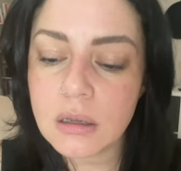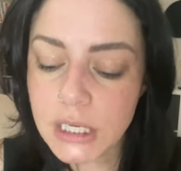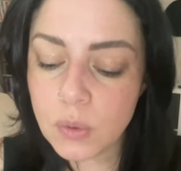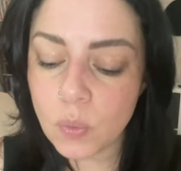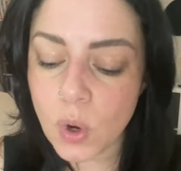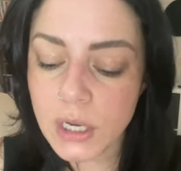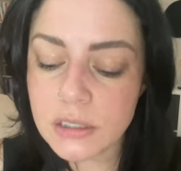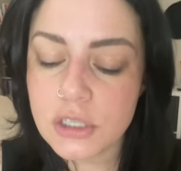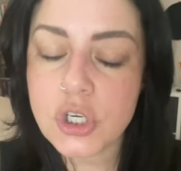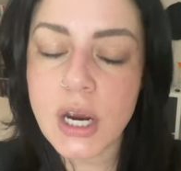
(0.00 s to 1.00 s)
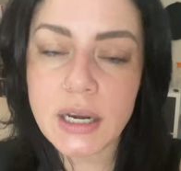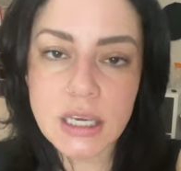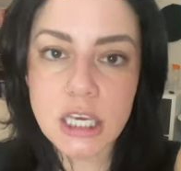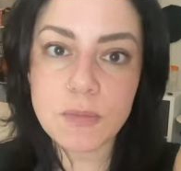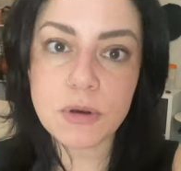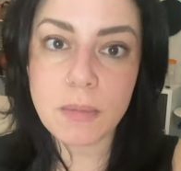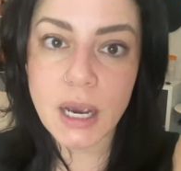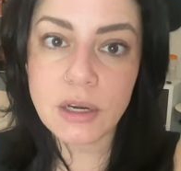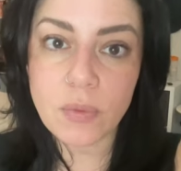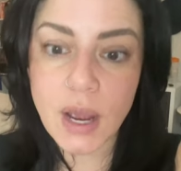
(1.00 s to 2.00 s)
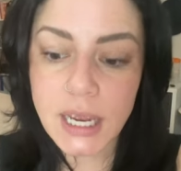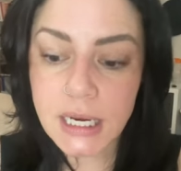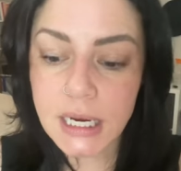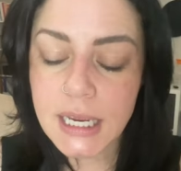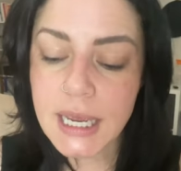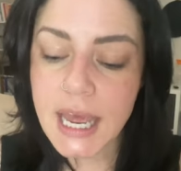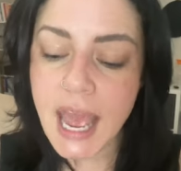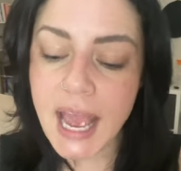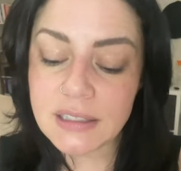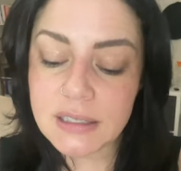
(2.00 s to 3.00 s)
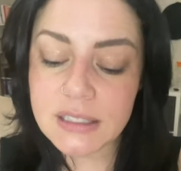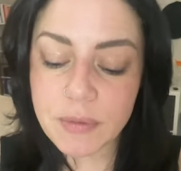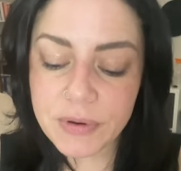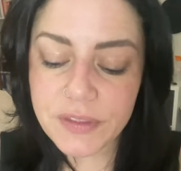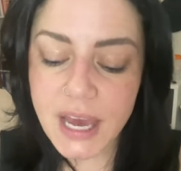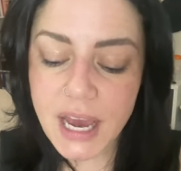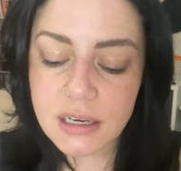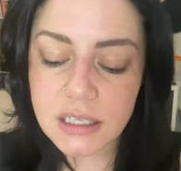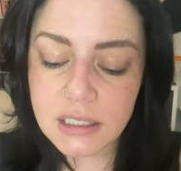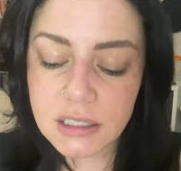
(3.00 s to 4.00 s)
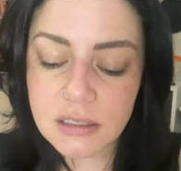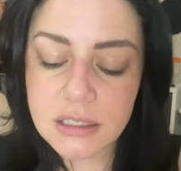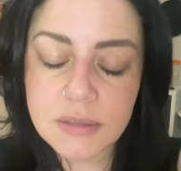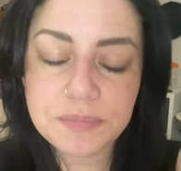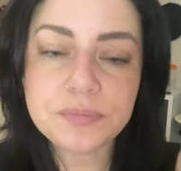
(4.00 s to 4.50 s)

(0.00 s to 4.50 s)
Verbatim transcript: want to try to keep your mind right and some of that is